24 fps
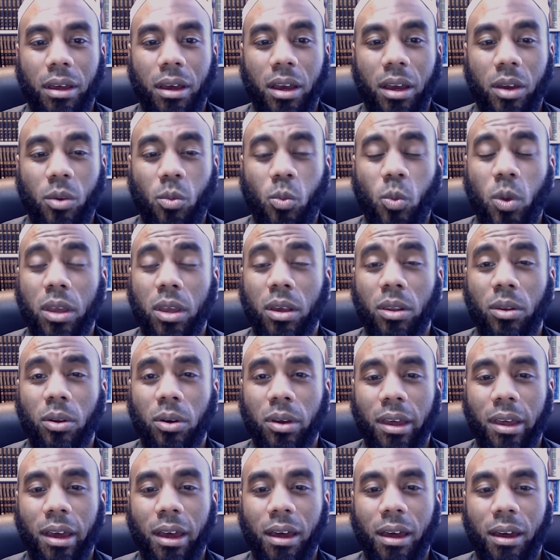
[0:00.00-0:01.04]
we can
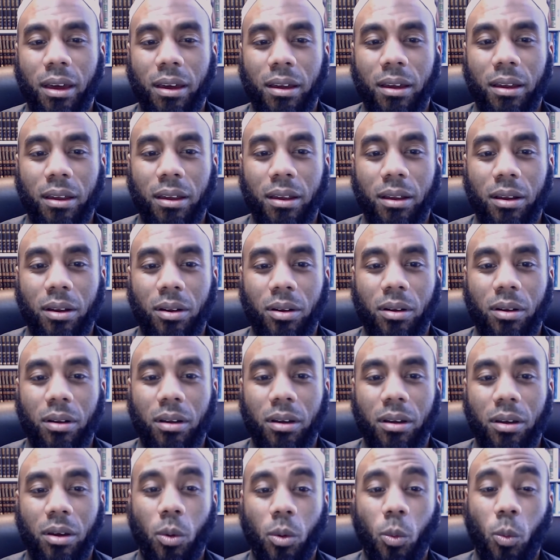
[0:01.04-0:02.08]
look at
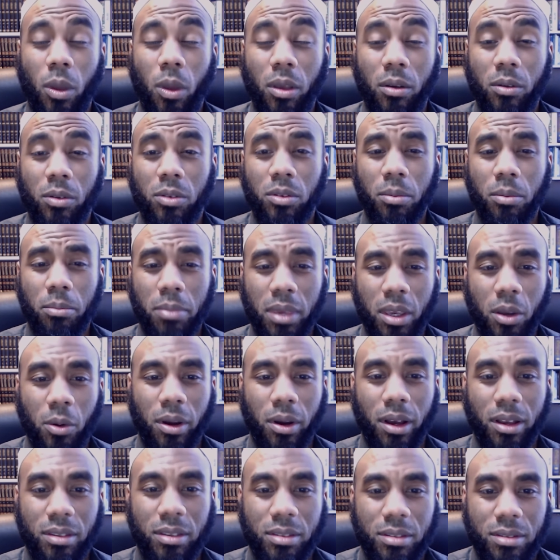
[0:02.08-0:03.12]
uh, wills and
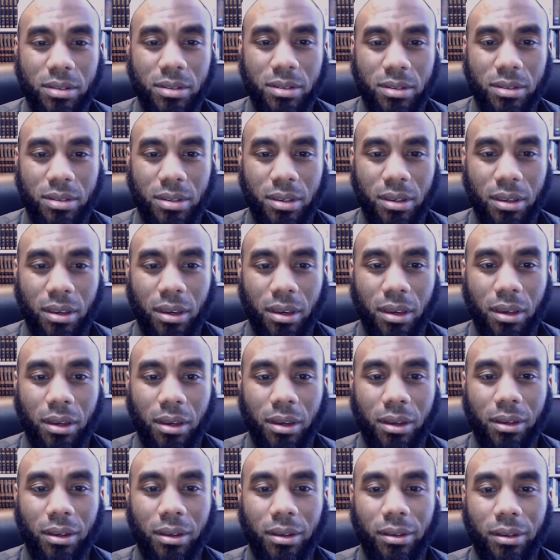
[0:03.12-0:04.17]
bequests.
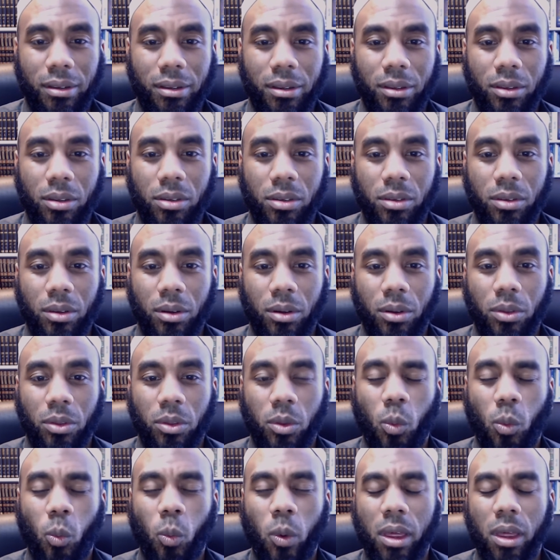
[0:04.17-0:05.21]
So
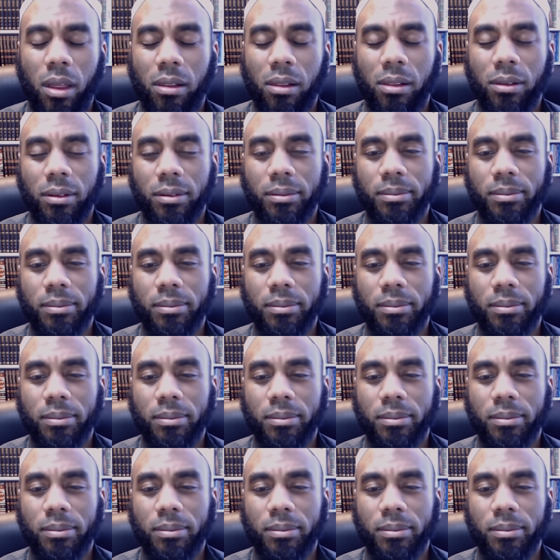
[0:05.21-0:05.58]
the will